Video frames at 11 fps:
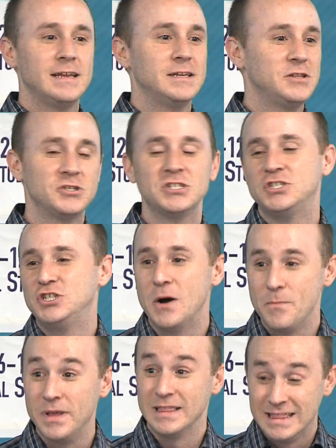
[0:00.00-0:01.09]
They're just
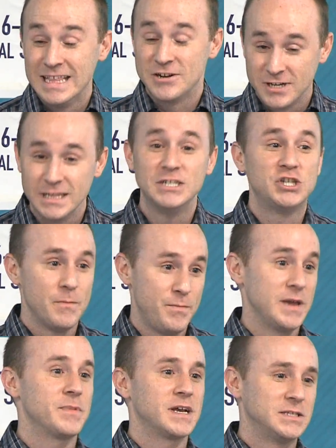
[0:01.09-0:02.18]
literally
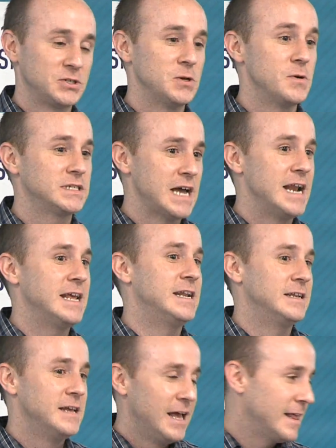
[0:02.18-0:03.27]
jumping because they're so excited.
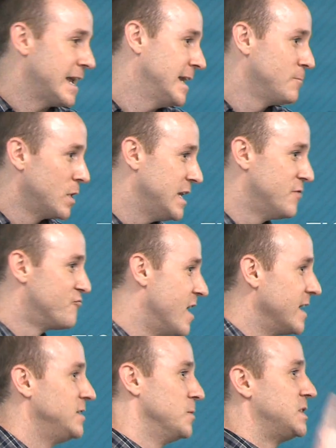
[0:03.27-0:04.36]
And like I had one kid run
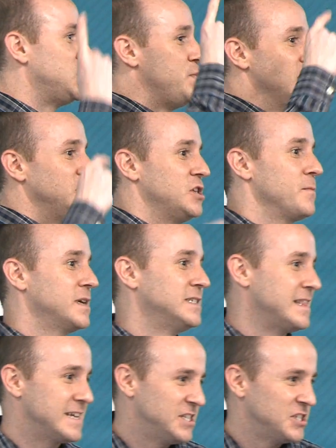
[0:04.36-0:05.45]
and do a spin jump because I
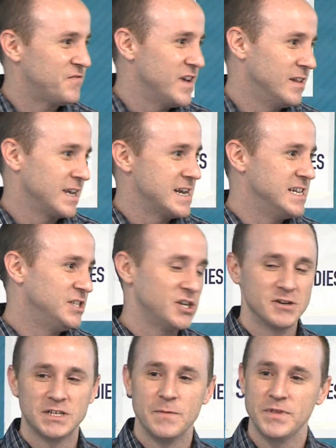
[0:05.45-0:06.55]
think he just felt like a ninja
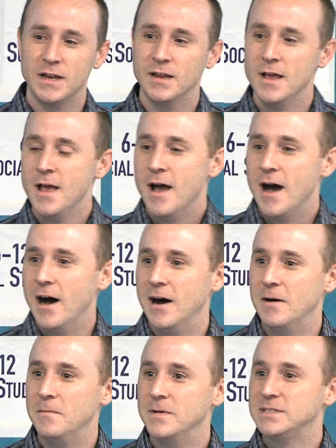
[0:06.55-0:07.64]
or something.
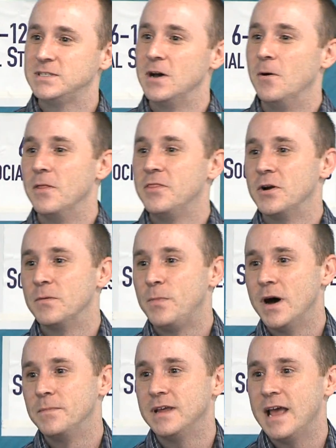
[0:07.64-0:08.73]
So they're
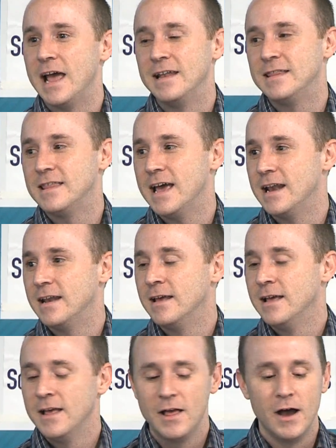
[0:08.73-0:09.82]
pumped, and then
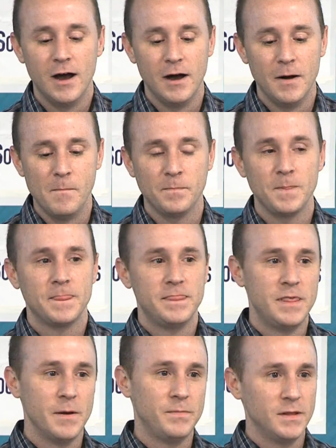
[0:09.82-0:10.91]

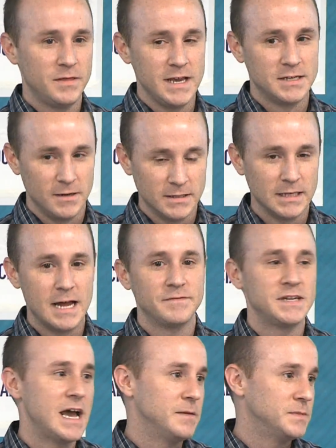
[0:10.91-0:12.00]
the adults a lot of
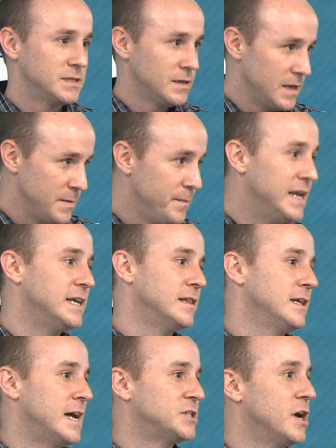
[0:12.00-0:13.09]
times immediately
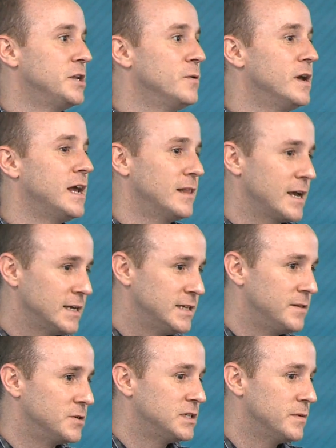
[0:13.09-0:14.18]
latch onto it. And like I said,
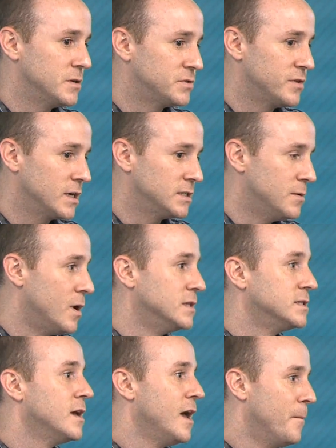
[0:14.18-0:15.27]
there's some of those reluctant
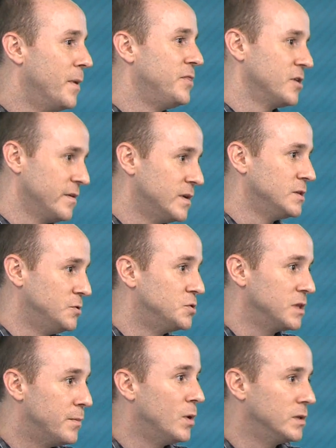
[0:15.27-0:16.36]
ones, but they're even
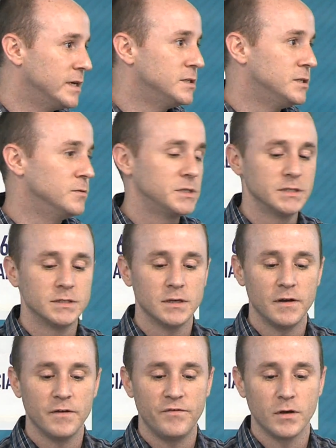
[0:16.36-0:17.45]
usually pulled in too, which is
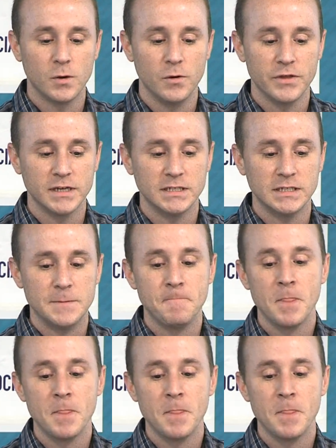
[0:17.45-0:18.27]
a cool thing to see.